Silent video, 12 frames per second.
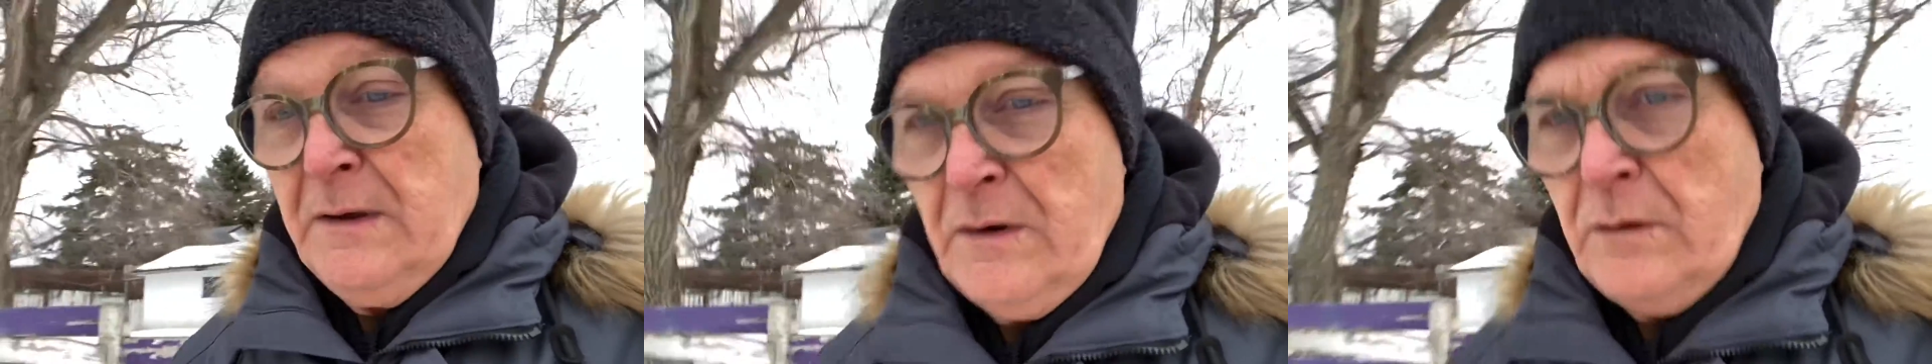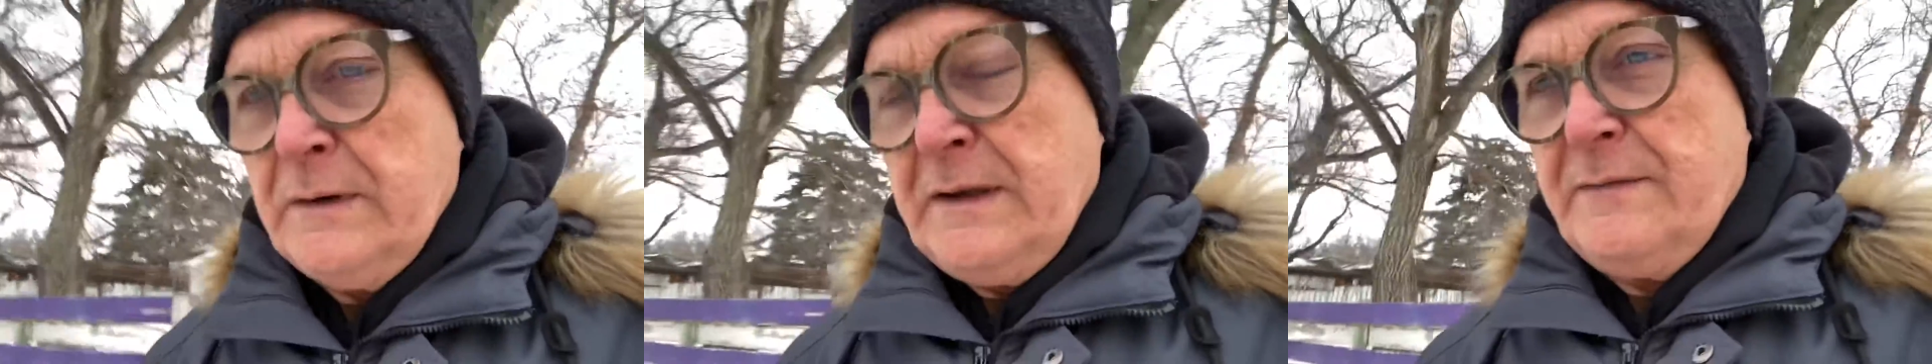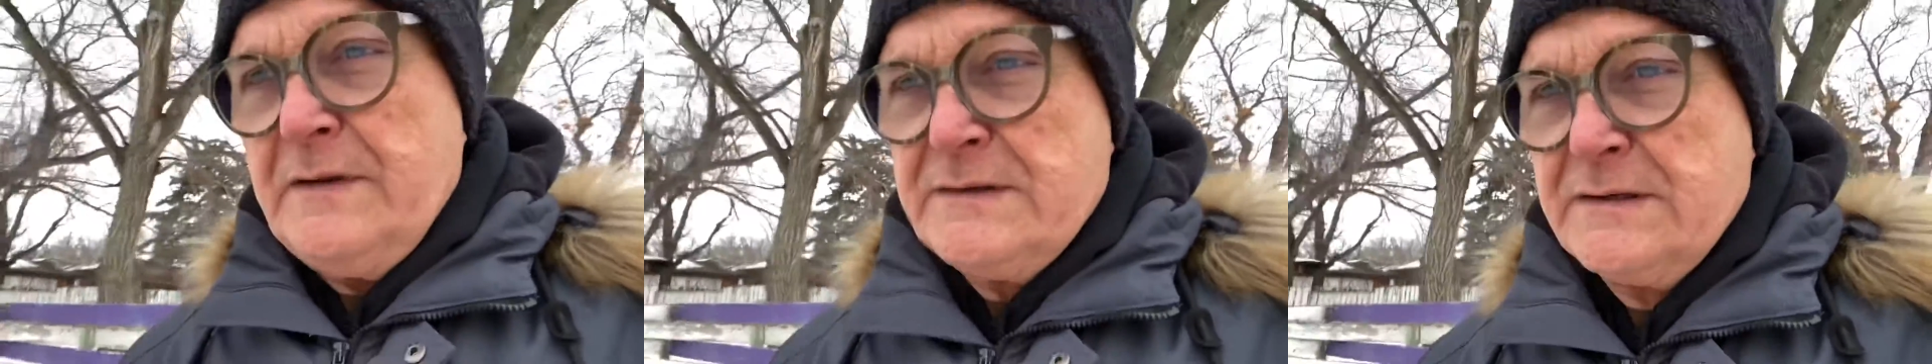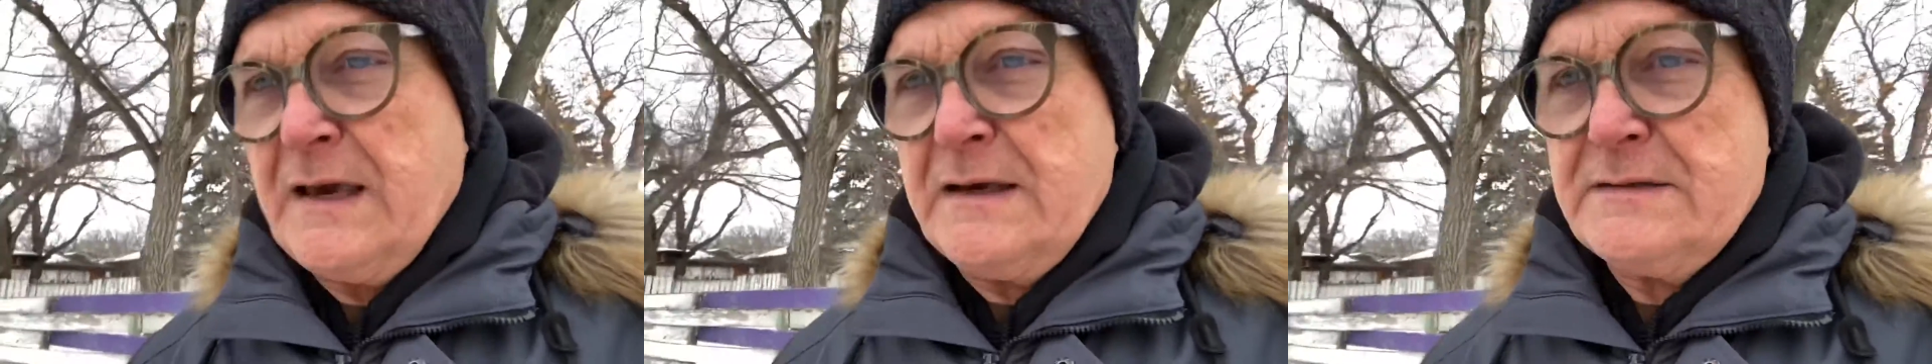Only in this
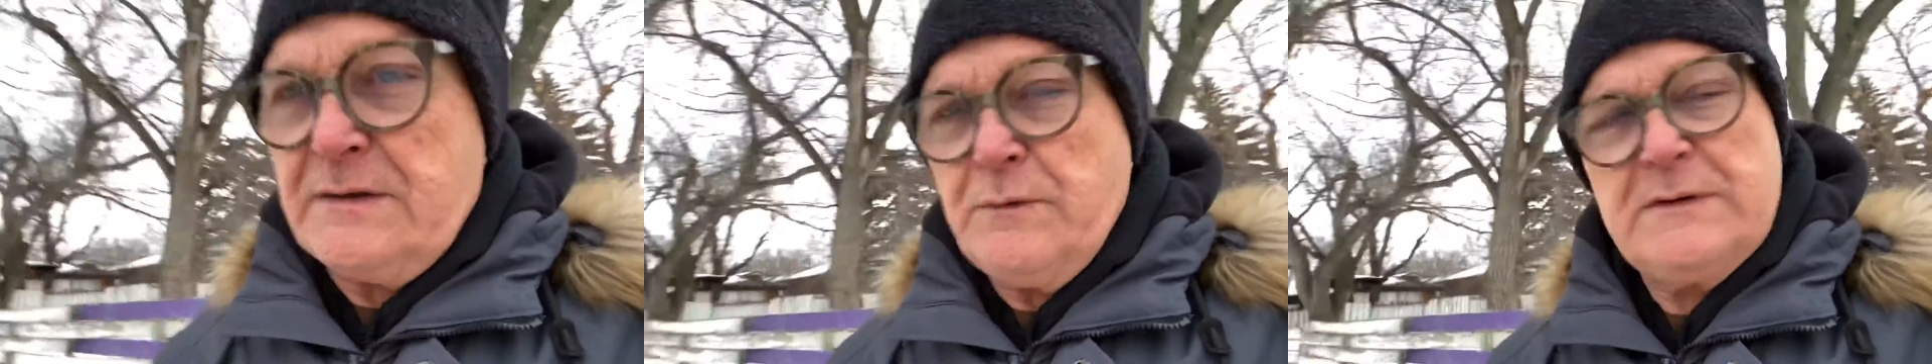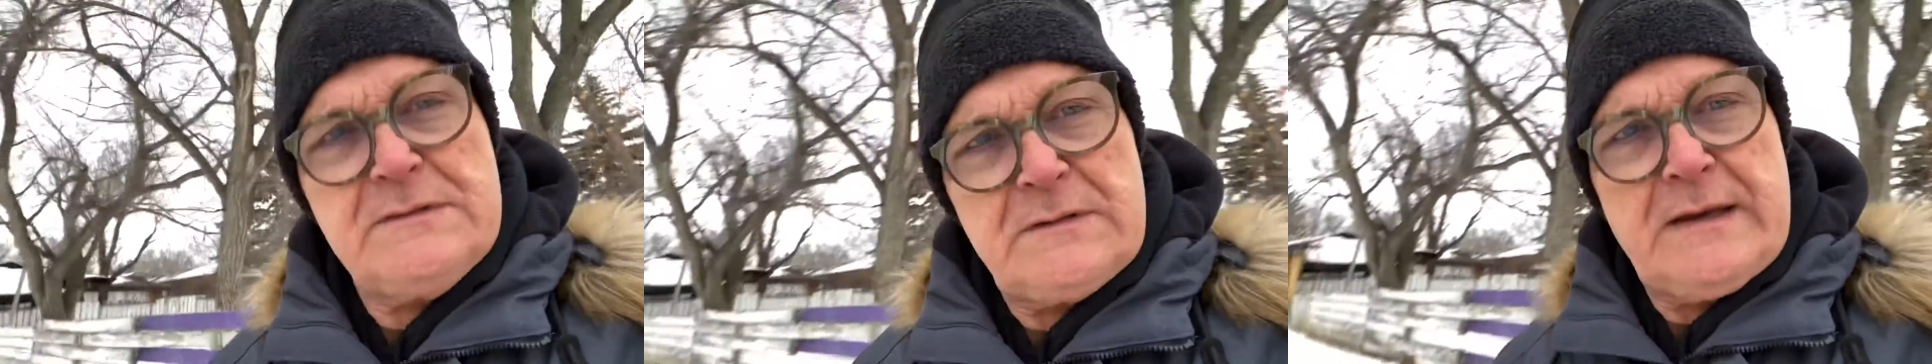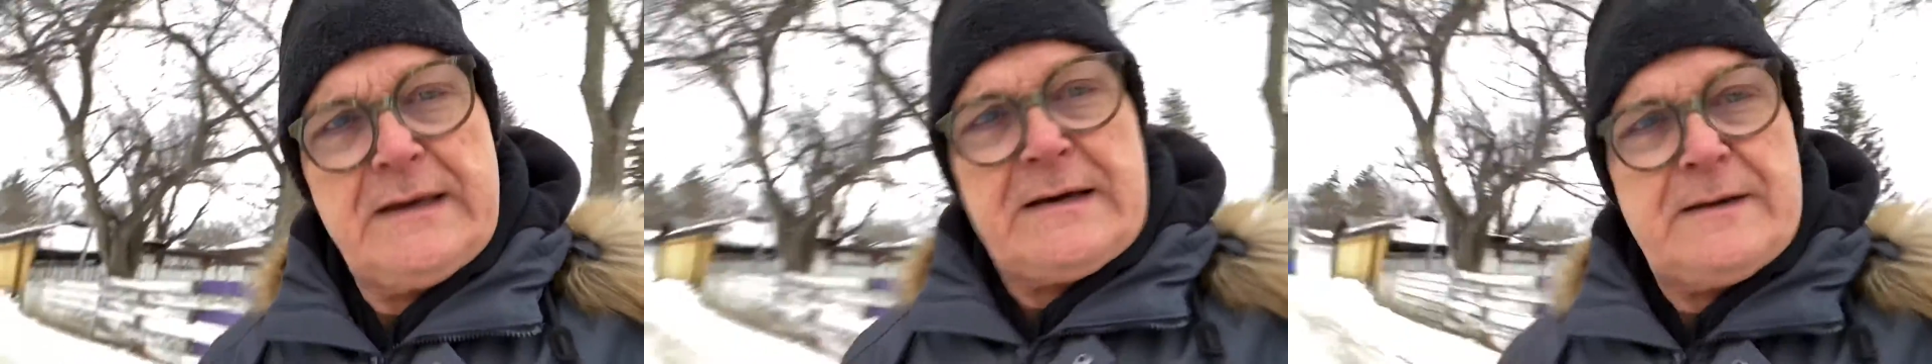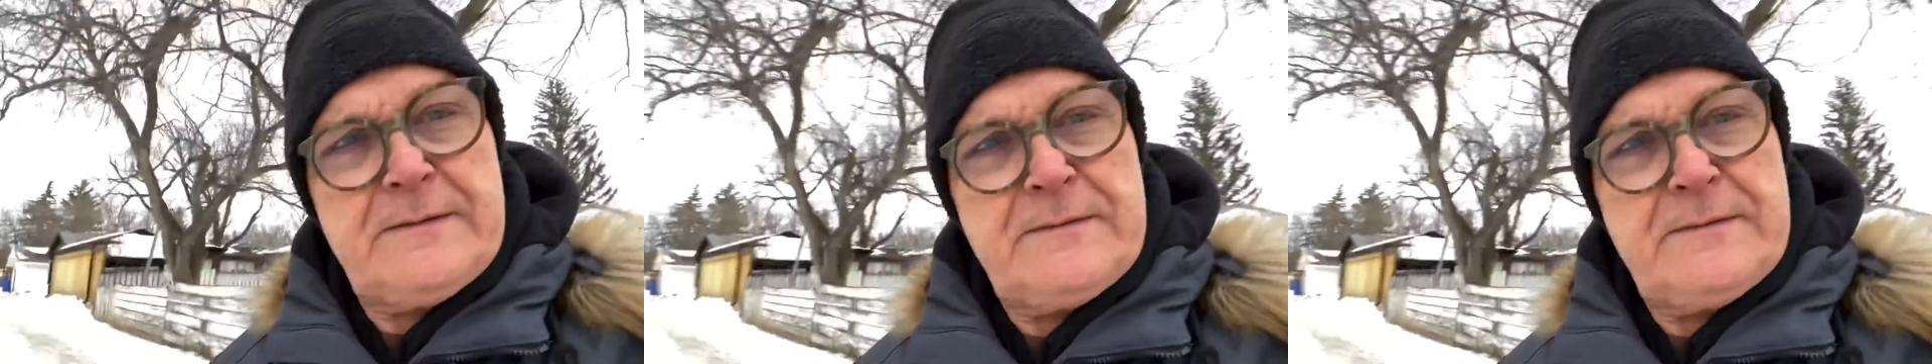case, it wasn't like a